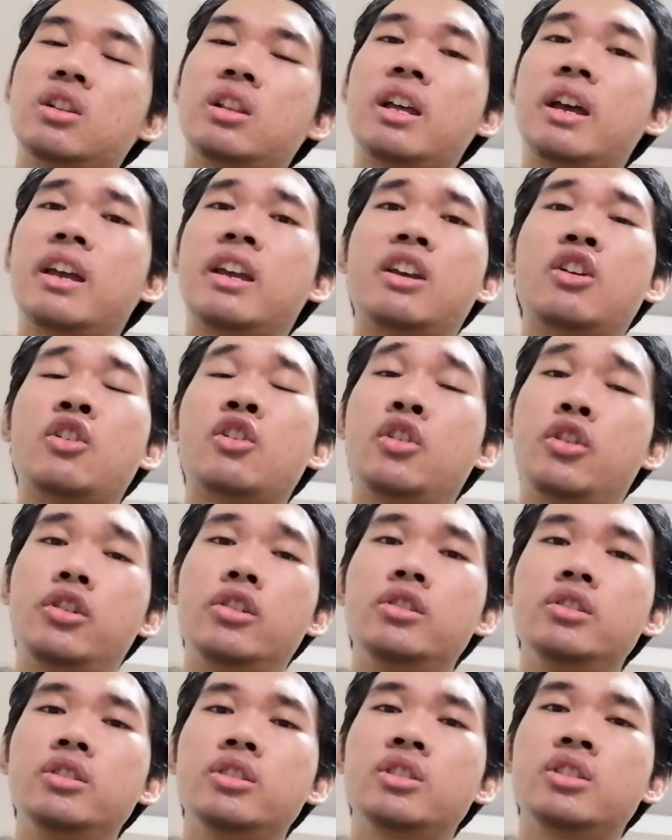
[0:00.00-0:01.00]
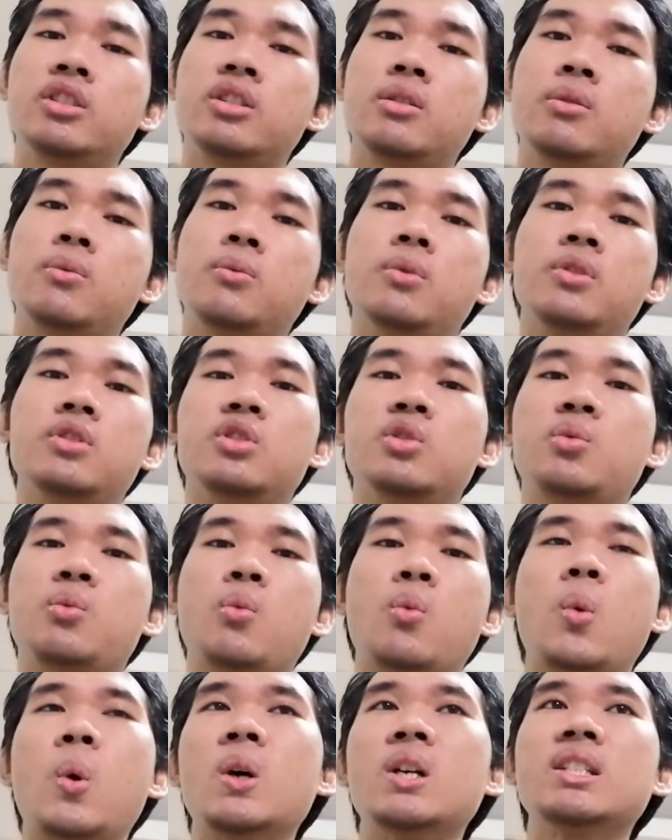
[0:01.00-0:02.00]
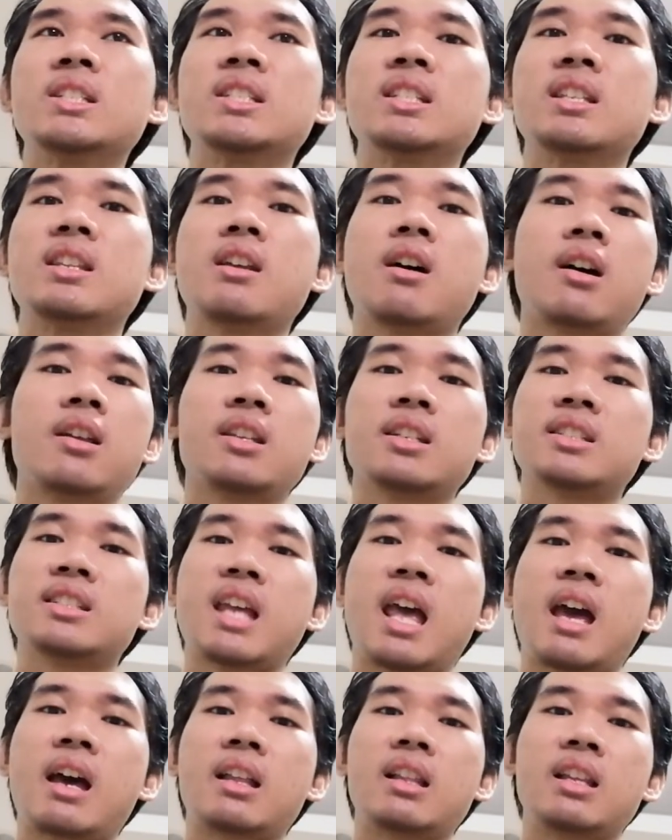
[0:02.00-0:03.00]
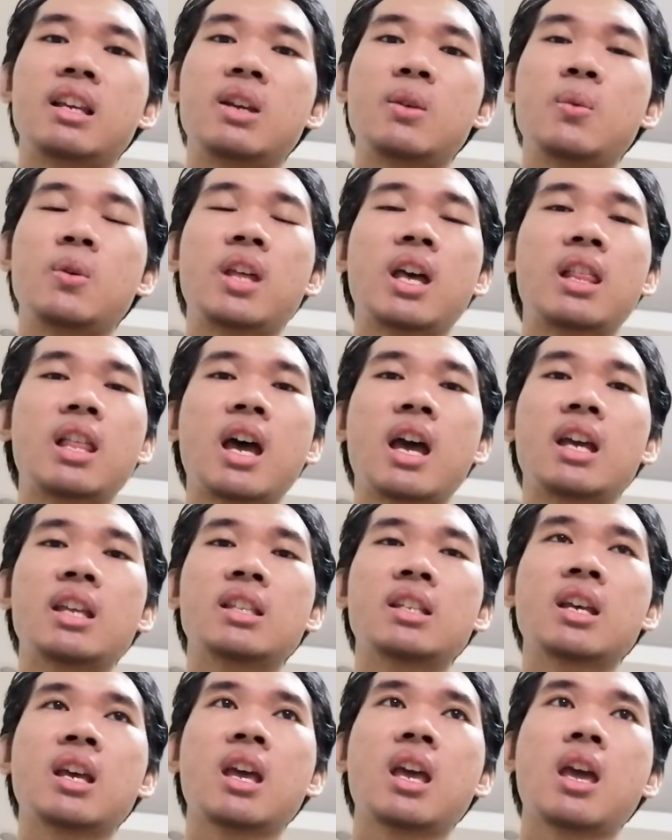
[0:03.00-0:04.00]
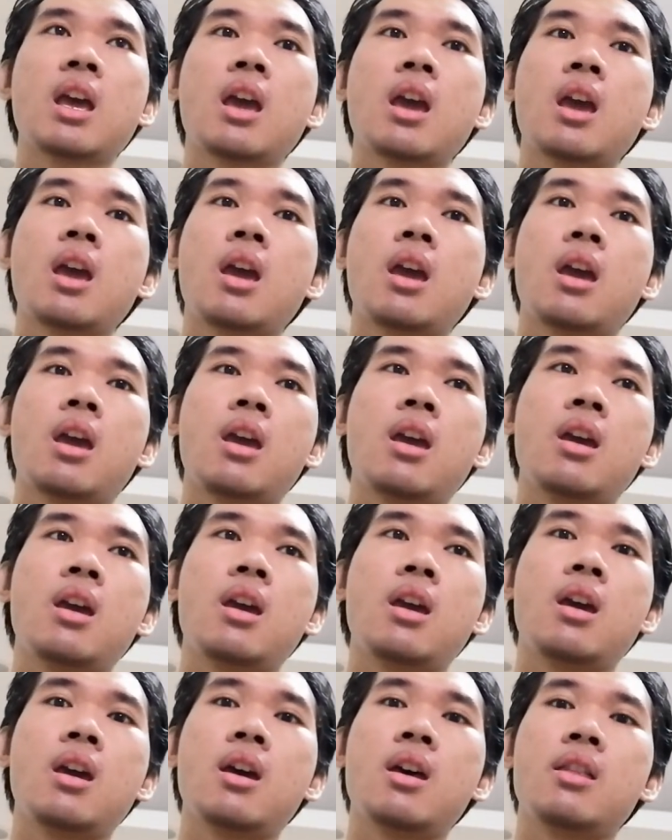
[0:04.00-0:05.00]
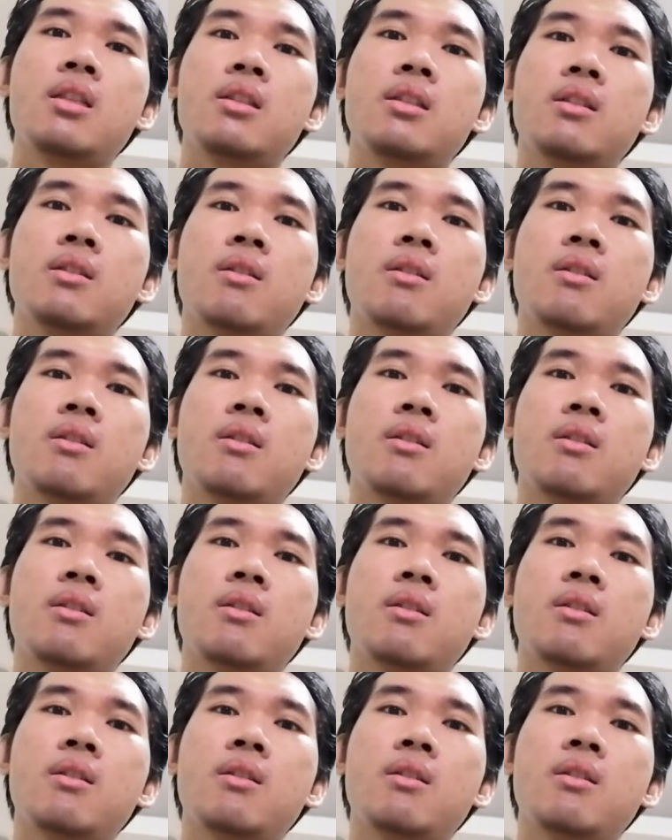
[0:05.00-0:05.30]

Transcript: like hers which was not exactly what I liked. And